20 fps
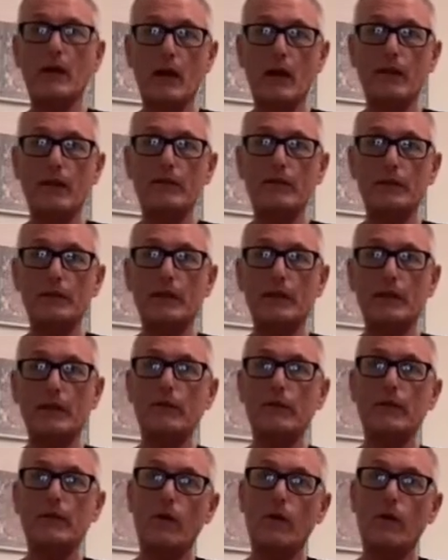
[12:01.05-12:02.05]
obviously
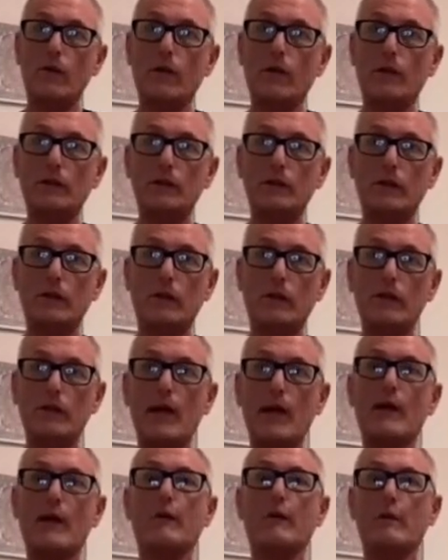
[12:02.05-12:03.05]
we don't want to slow it
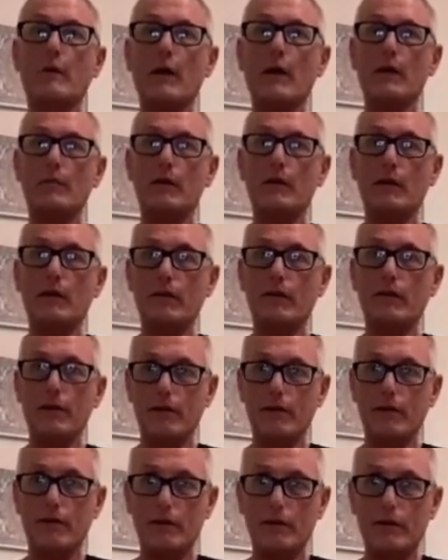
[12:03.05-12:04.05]
down. We want to be
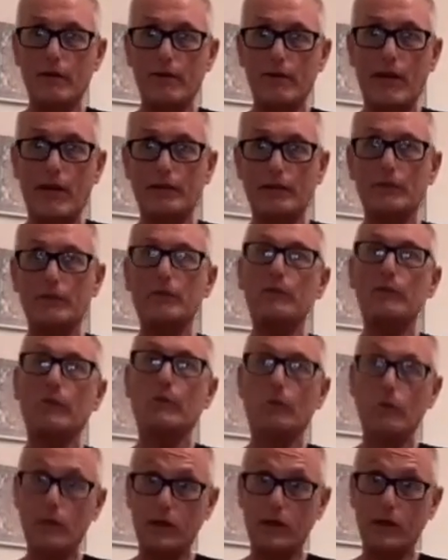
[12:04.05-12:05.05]
very, very fast.
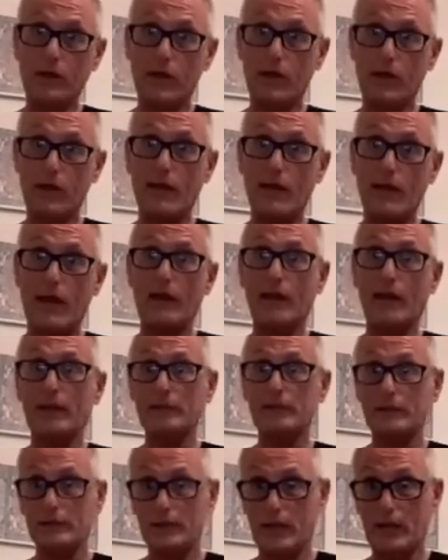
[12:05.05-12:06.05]
We'll work on that
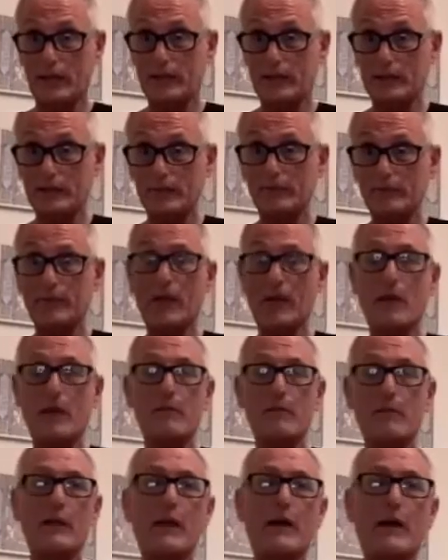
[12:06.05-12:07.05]
exercise
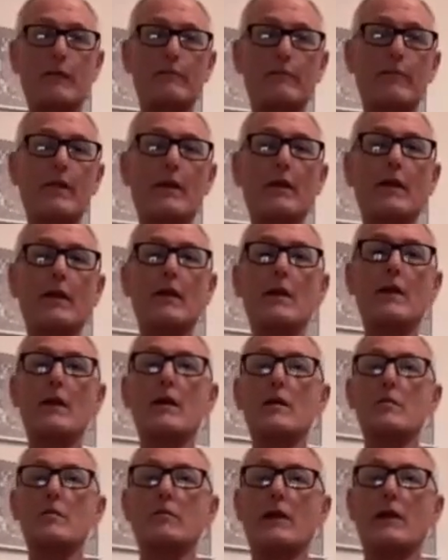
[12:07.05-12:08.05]
coming up.
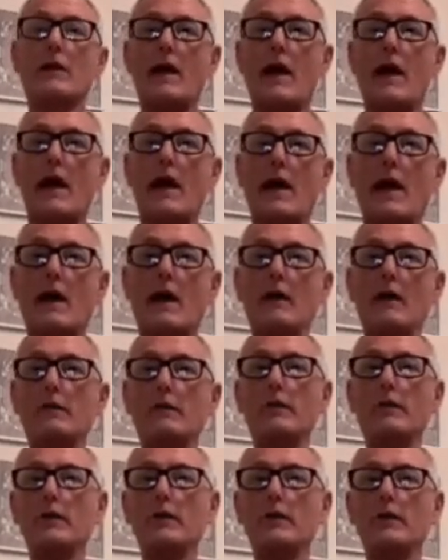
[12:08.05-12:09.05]
But how do
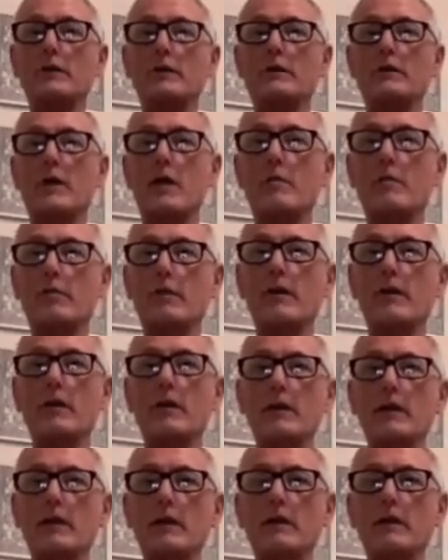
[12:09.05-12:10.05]
we use our
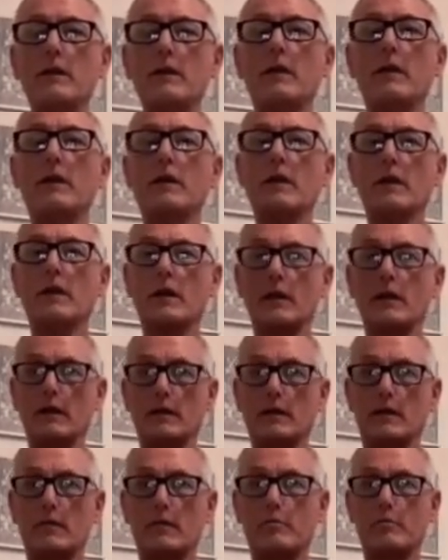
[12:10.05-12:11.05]
breathing
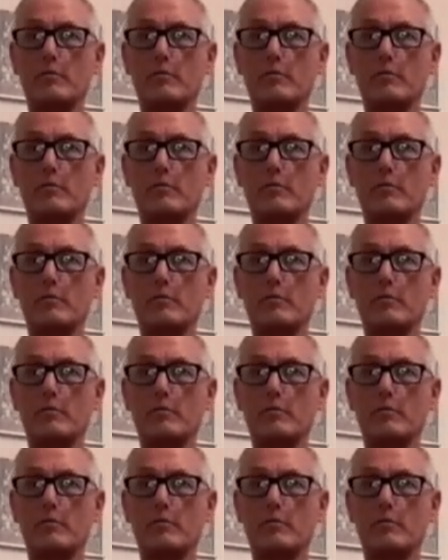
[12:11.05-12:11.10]
to